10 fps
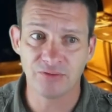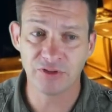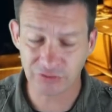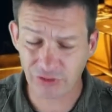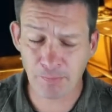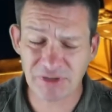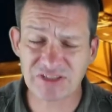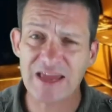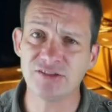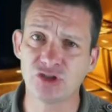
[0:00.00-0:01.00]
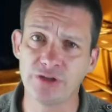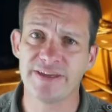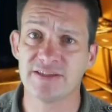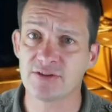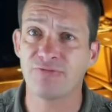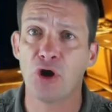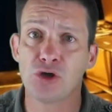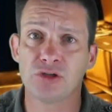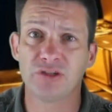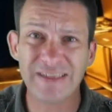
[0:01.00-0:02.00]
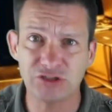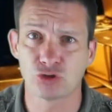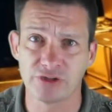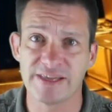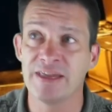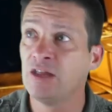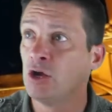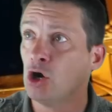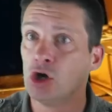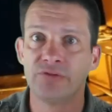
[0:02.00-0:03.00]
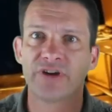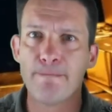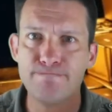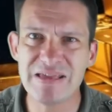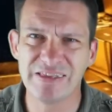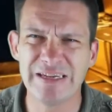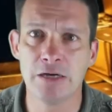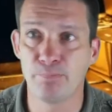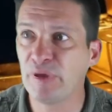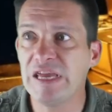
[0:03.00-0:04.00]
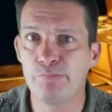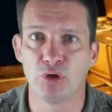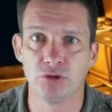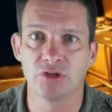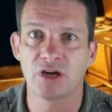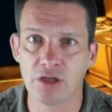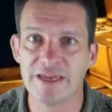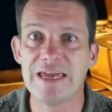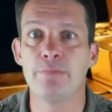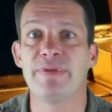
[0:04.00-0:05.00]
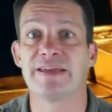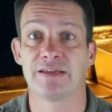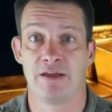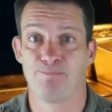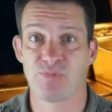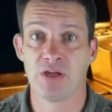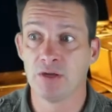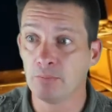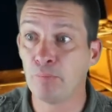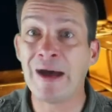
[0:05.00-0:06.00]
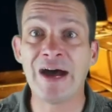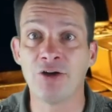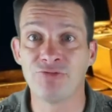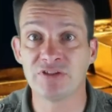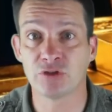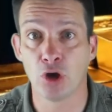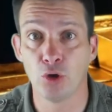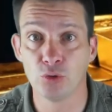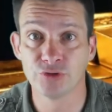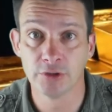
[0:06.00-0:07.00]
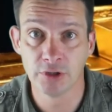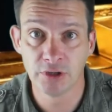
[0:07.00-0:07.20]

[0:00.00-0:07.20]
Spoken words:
the potential is for literally over 1 million people claiming part of this gold.